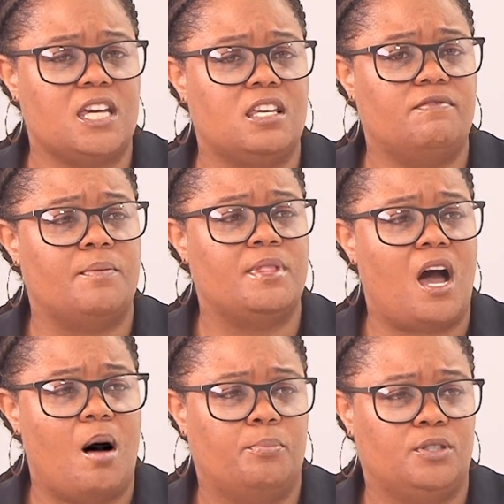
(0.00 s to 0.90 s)
and give them
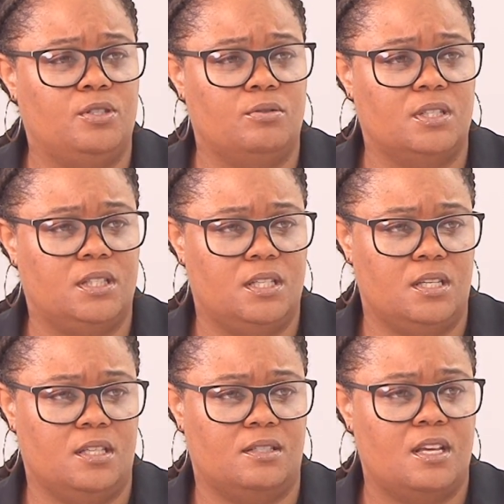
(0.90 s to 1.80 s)
the
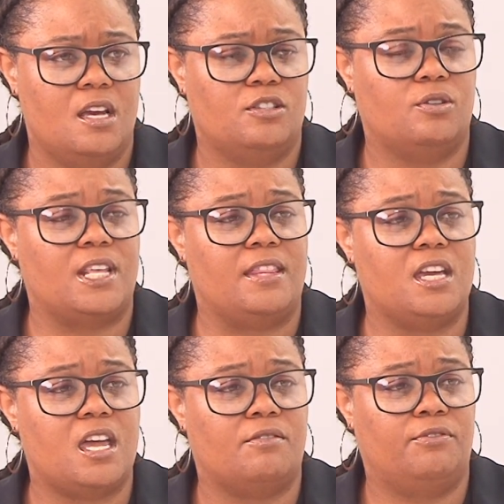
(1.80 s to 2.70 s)
opportunities so that
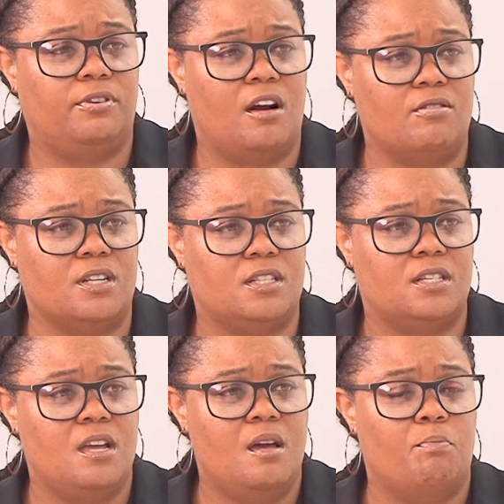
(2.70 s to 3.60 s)
they can
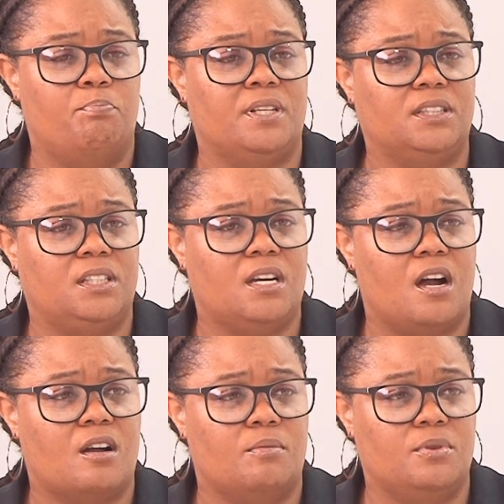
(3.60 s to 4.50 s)
flourish, building
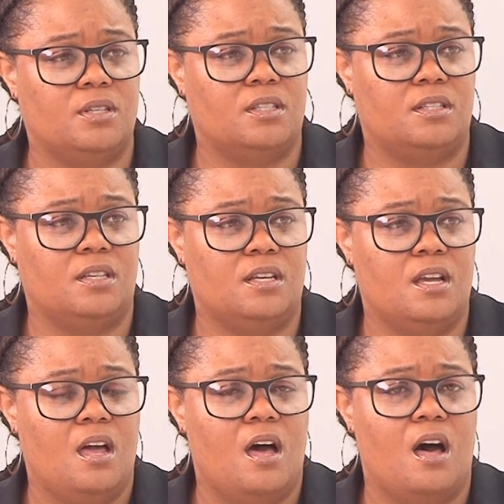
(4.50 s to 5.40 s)
our community.
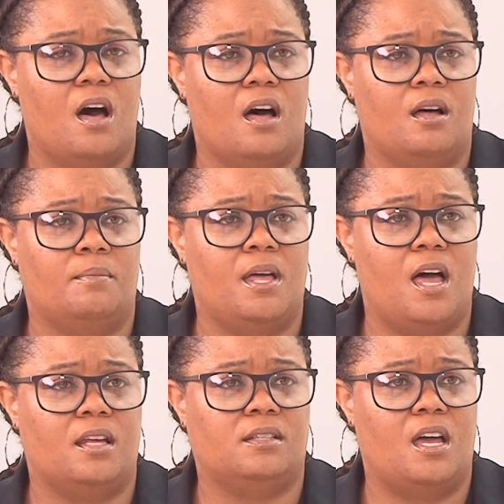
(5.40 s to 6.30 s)

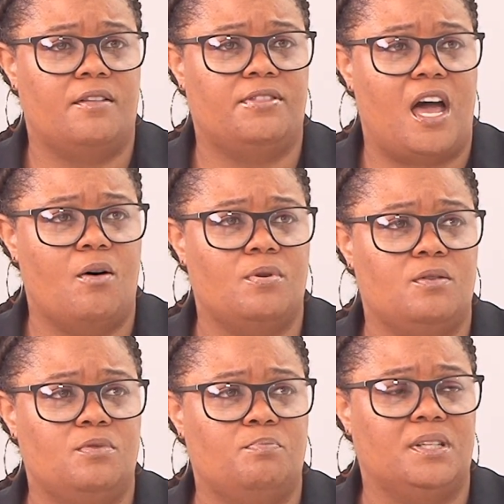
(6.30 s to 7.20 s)
And that
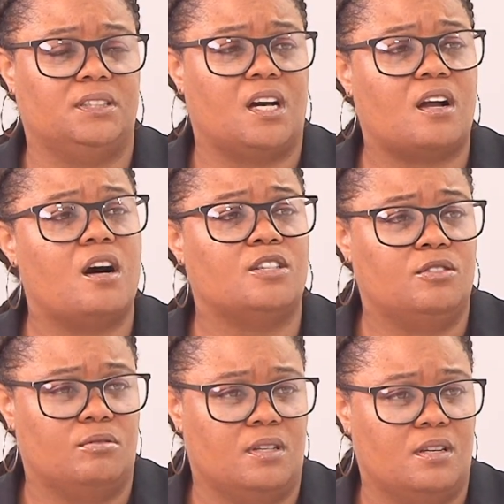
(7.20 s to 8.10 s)
way we build our
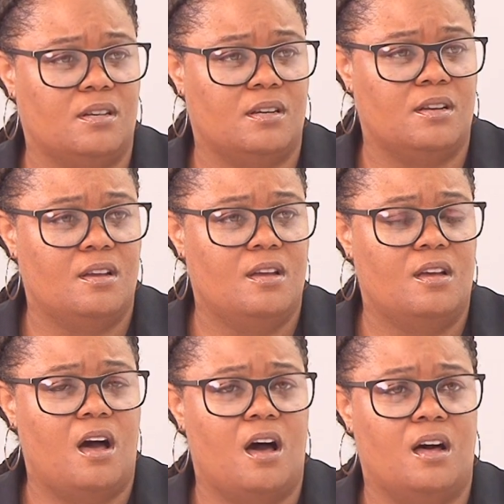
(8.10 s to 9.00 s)
country.
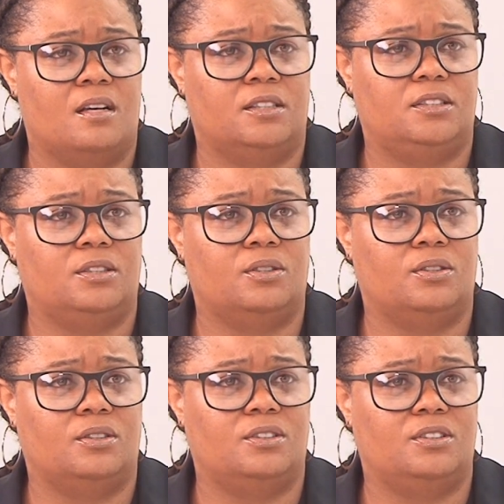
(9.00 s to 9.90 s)

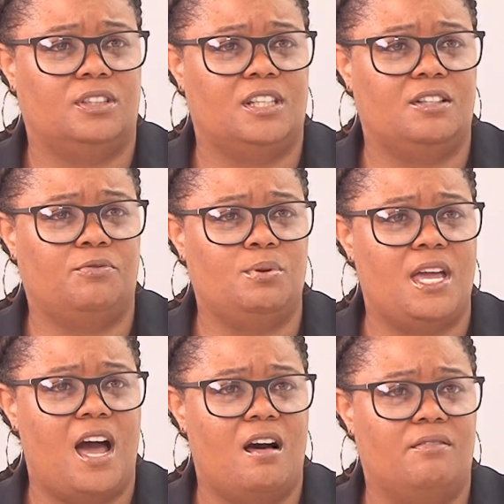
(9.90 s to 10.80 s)
Mm-hmm. And if
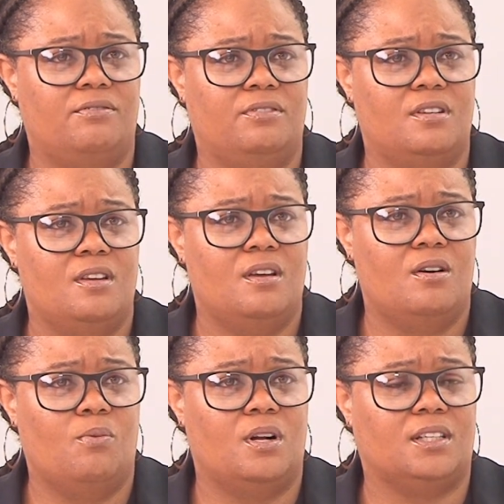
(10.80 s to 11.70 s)
we have
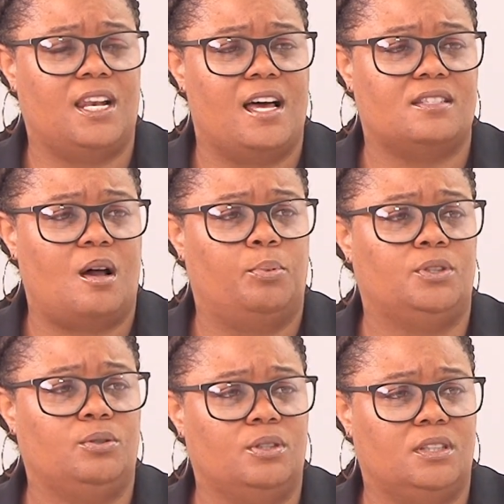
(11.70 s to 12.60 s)
world-class
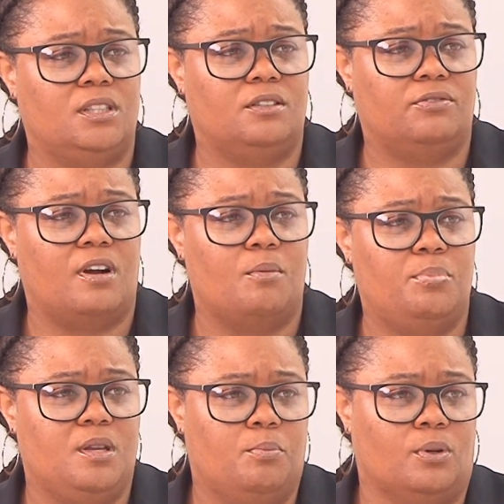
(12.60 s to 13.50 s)
opportunities for our
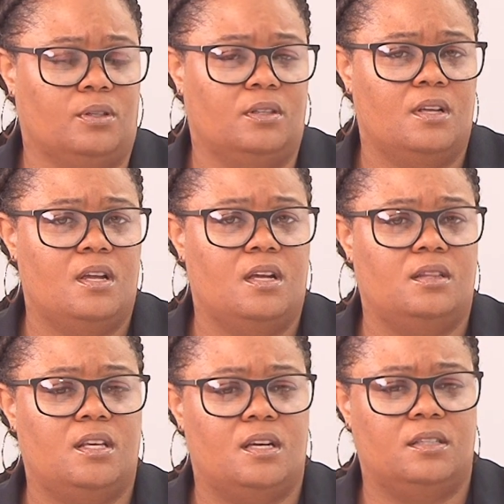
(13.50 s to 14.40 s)
people,
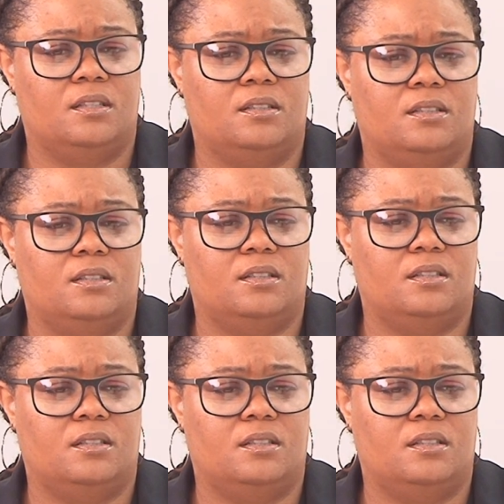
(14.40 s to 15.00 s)
then